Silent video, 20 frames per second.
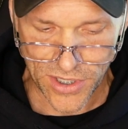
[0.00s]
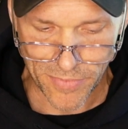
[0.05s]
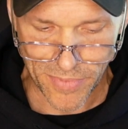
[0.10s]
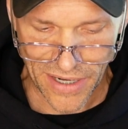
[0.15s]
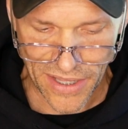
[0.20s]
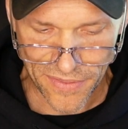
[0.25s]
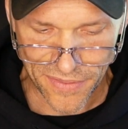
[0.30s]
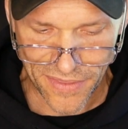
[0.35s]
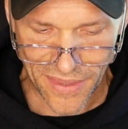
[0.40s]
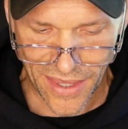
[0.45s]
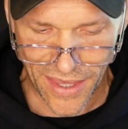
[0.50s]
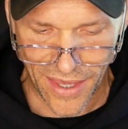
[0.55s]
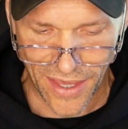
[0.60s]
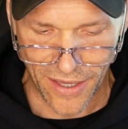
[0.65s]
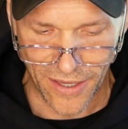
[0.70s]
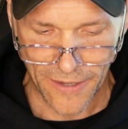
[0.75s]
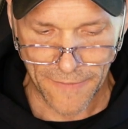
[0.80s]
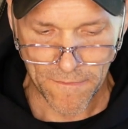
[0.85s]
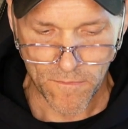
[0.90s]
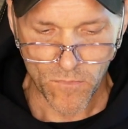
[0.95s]
But I
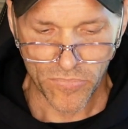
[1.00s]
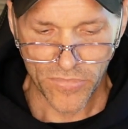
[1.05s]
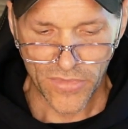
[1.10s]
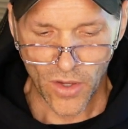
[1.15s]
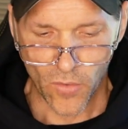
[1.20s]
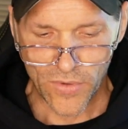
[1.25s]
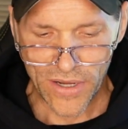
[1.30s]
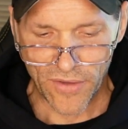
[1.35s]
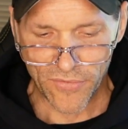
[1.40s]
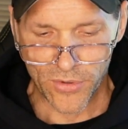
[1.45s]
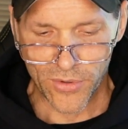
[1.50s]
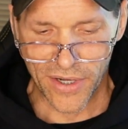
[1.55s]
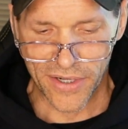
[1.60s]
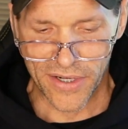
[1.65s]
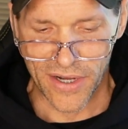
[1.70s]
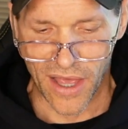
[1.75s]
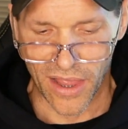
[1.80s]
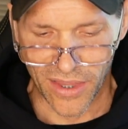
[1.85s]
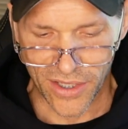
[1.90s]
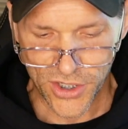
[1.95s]
think we have to
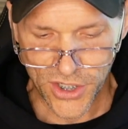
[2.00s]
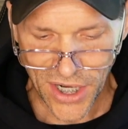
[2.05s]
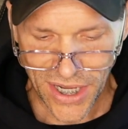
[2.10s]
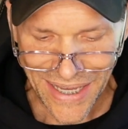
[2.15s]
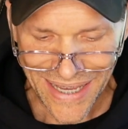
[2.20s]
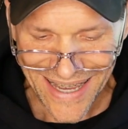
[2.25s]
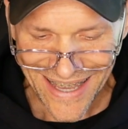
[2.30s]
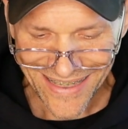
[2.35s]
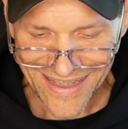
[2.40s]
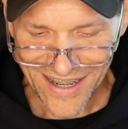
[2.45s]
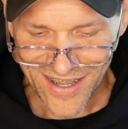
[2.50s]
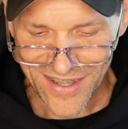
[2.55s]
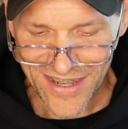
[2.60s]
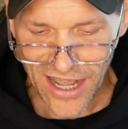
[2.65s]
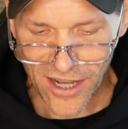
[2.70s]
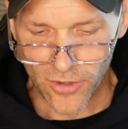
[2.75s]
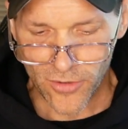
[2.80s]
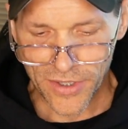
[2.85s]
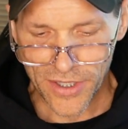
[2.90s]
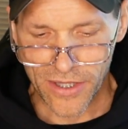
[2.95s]
acknowledge that it's
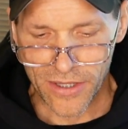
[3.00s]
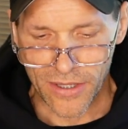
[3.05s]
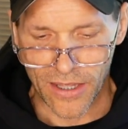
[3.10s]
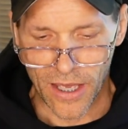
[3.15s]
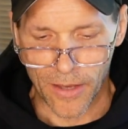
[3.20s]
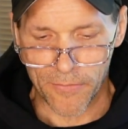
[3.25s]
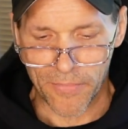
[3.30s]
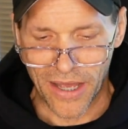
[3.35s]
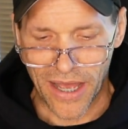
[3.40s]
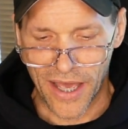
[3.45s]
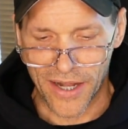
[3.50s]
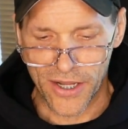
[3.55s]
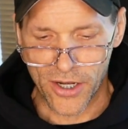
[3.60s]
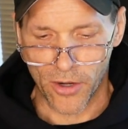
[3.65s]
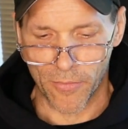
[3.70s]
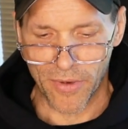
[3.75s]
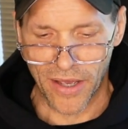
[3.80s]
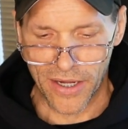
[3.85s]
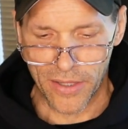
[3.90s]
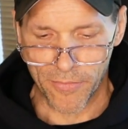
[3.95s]
not only a body
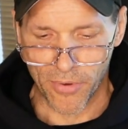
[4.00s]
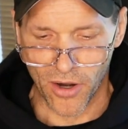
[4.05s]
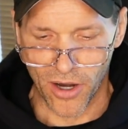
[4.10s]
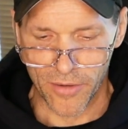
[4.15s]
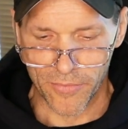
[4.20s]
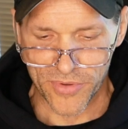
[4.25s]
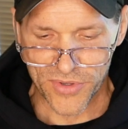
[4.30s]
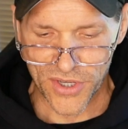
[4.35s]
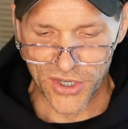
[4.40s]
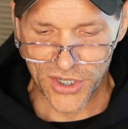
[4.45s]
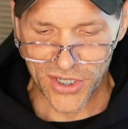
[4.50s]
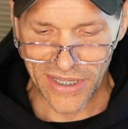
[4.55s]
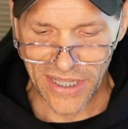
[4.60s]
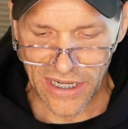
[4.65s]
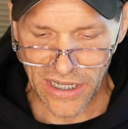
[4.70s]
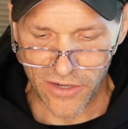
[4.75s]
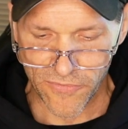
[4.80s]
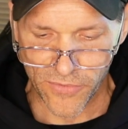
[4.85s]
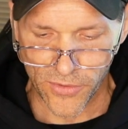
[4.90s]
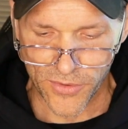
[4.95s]
or body part position
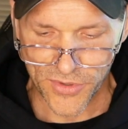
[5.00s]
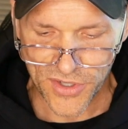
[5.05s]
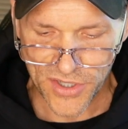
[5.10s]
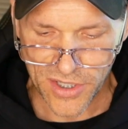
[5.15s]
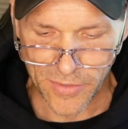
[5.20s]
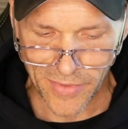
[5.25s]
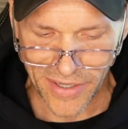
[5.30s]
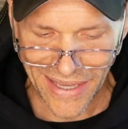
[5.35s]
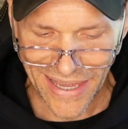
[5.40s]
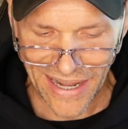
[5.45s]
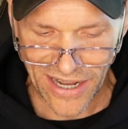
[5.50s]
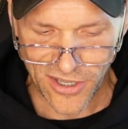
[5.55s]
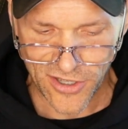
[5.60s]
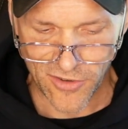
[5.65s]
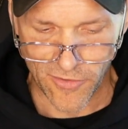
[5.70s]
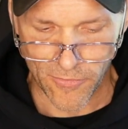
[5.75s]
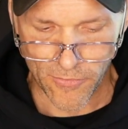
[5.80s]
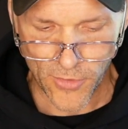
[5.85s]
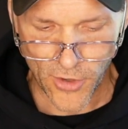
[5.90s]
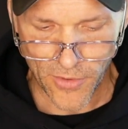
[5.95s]
that influences the mechanics
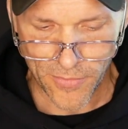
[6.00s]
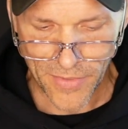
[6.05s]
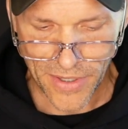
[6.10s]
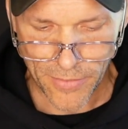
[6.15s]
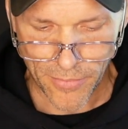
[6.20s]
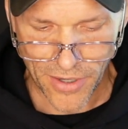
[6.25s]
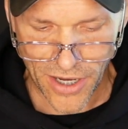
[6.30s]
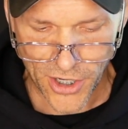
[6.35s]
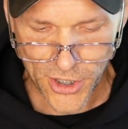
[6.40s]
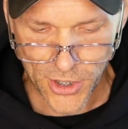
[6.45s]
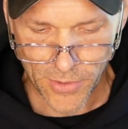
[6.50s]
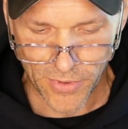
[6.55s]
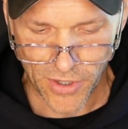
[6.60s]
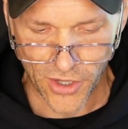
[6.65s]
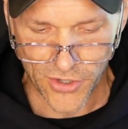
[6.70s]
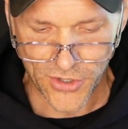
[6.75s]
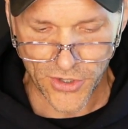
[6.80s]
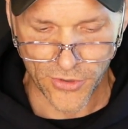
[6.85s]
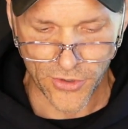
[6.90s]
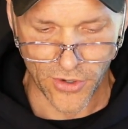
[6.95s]
of movement posture, but
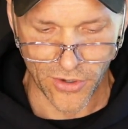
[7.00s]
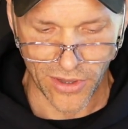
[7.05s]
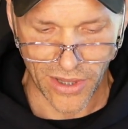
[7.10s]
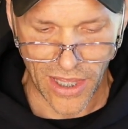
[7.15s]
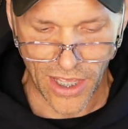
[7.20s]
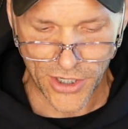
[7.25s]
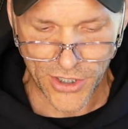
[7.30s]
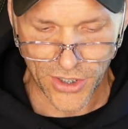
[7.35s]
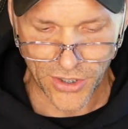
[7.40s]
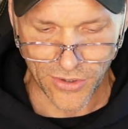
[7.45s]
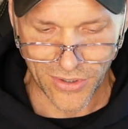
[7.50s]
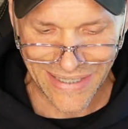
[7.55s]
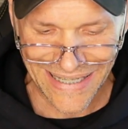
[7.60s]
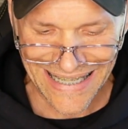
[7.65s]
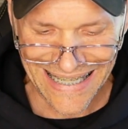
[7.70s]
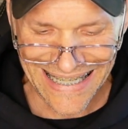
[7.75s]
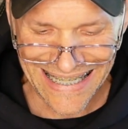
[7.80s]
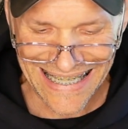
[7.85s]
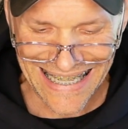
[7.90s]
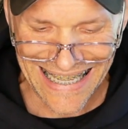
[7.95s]
also neurological
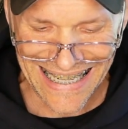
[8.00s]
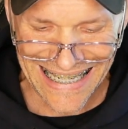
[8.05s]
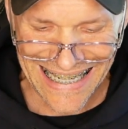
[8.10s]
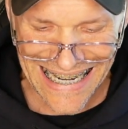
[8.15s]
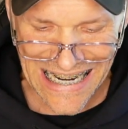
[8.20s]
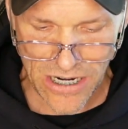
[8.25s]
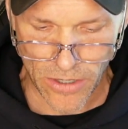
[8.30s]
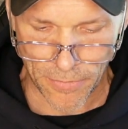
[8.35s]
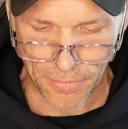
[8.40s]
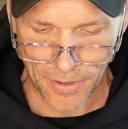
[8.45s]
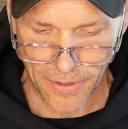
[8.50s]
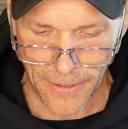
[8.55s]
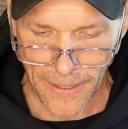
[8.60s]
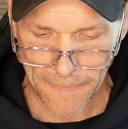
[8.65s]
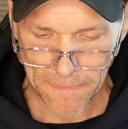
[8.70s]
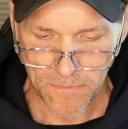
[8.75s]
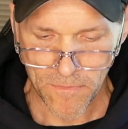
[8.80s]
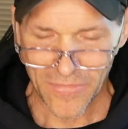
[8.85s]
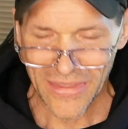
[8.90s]
in and output.